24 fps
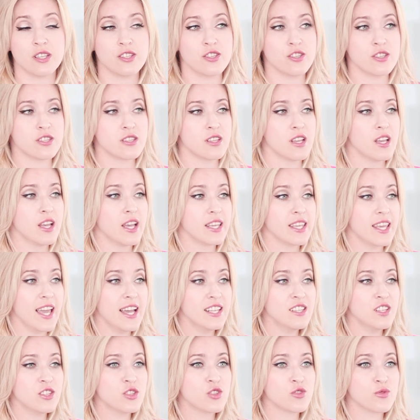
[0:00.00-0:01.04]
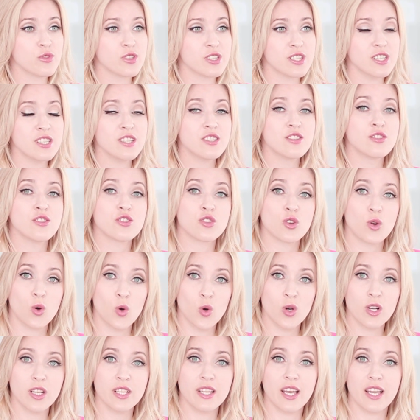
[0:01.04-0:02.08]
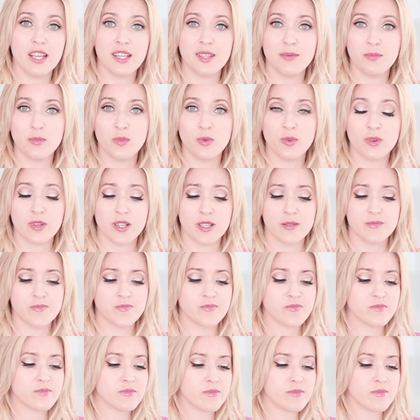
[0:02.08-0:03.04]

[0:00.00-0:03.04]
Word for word: I just cannot resist this calling anymore.